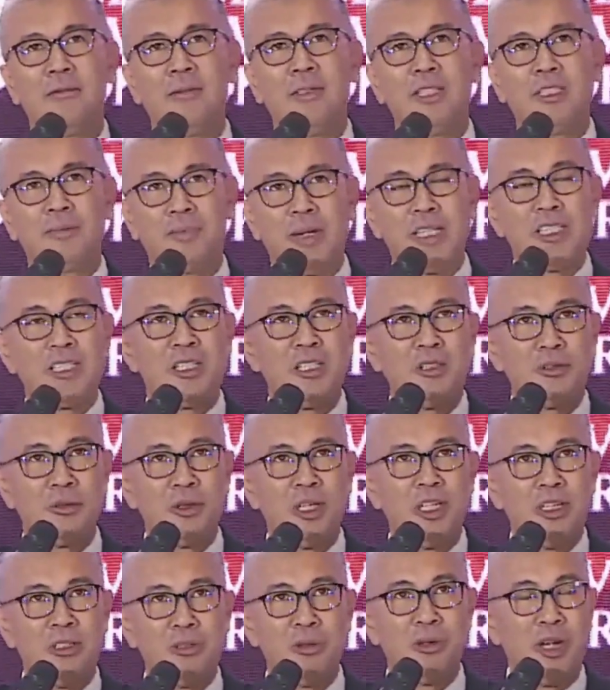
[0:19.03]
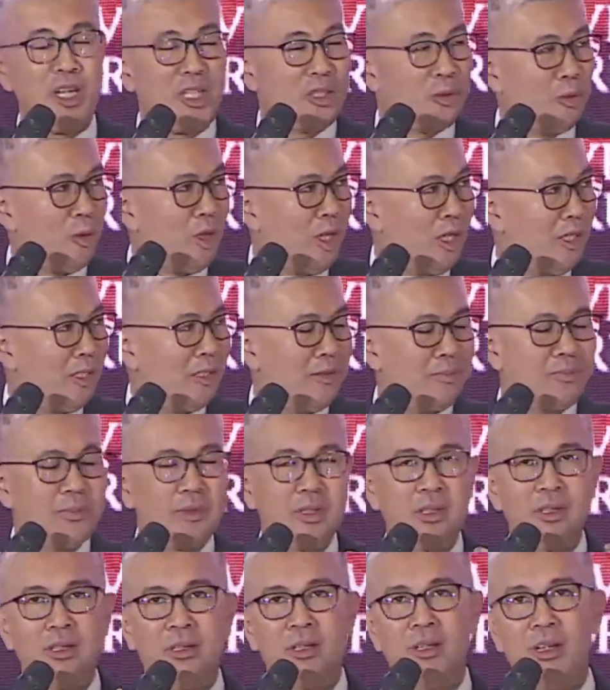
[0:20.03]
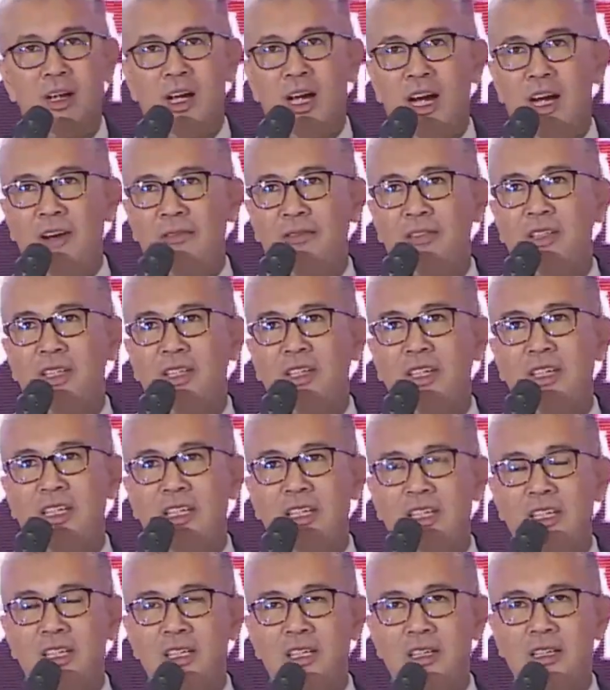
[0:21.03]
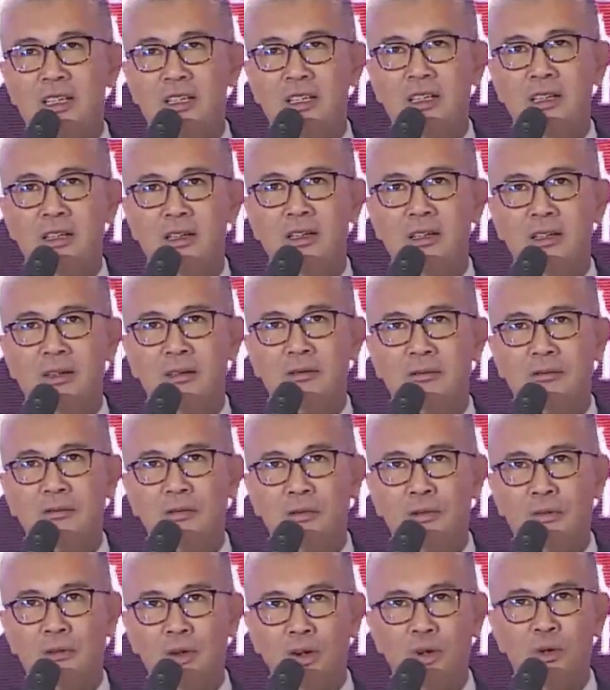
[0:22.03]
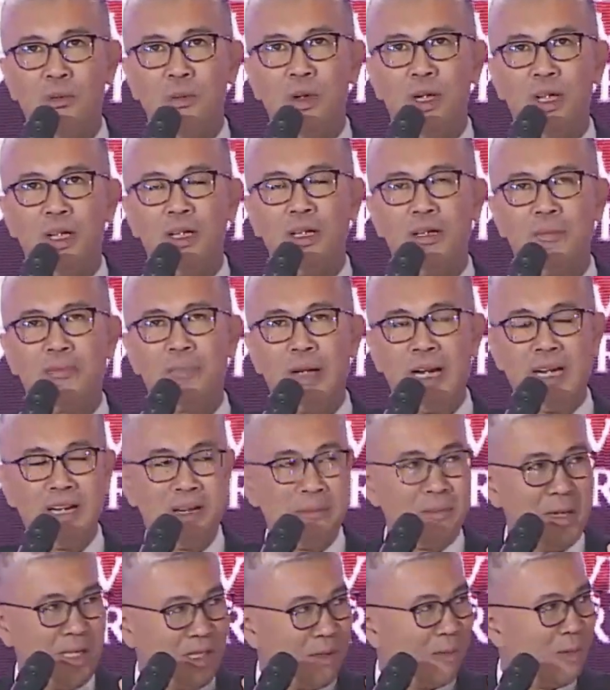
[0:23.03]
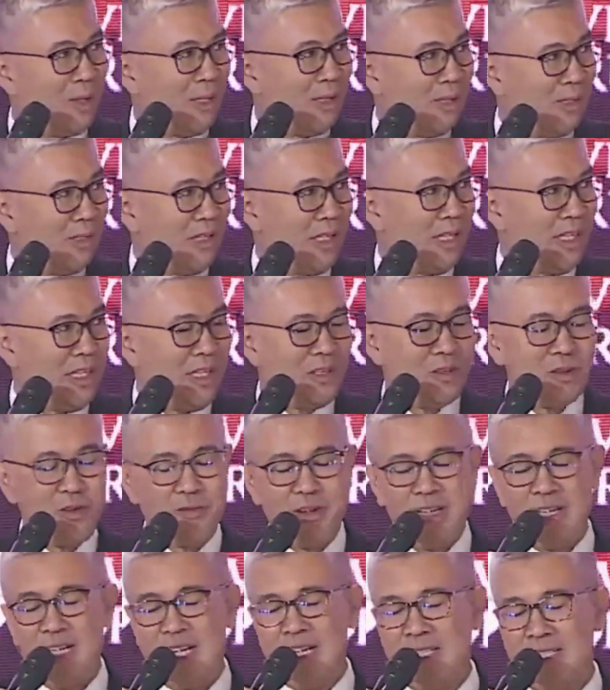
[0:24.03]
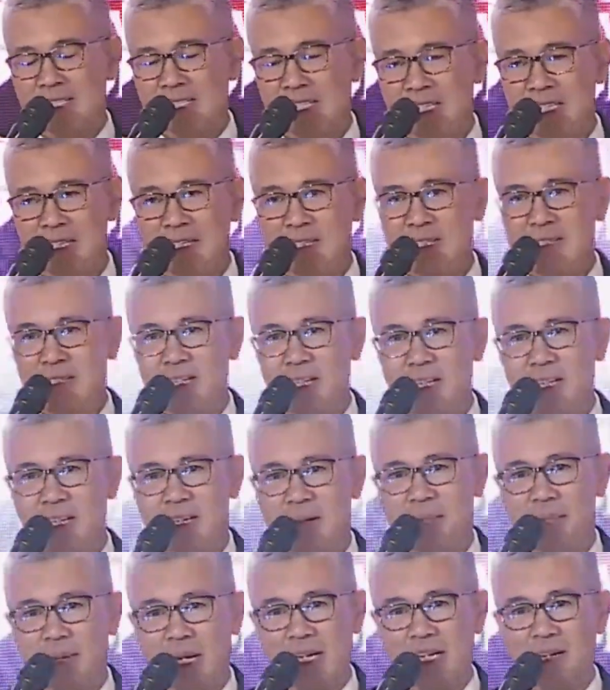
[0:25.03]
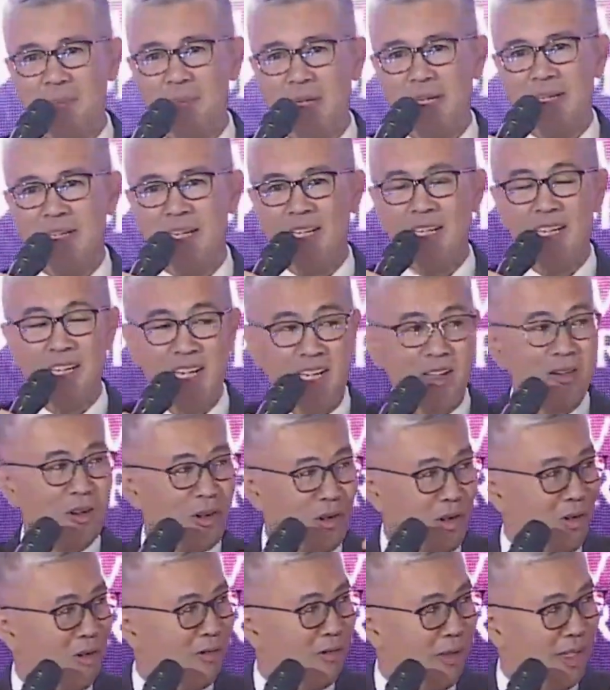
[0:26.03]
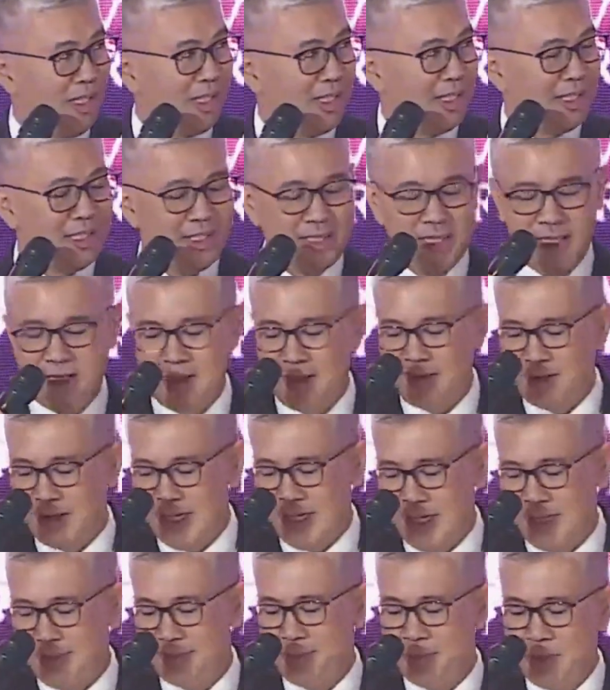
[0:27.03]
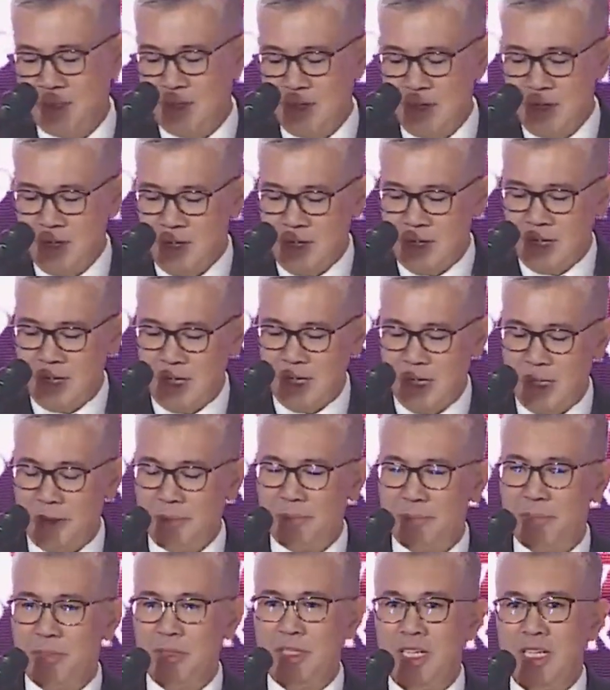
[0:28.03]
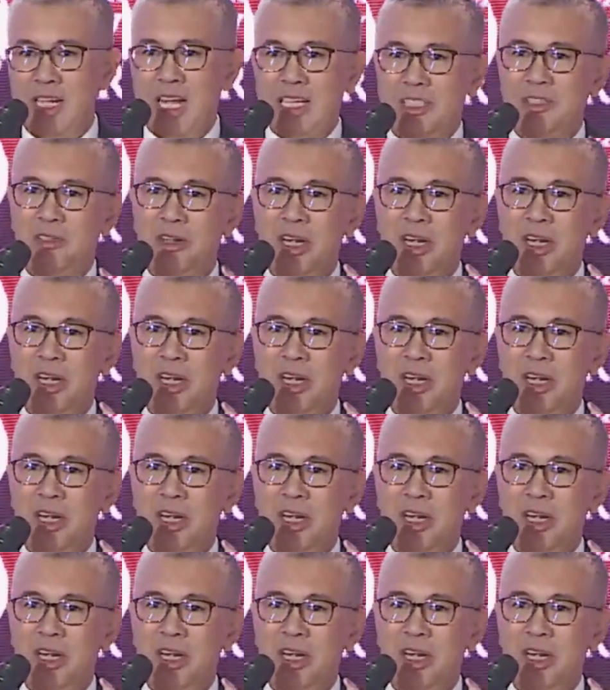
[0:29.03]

especially in today's world. After the global pandemic, the COVID-19 pandemic that hit all of us, right? It has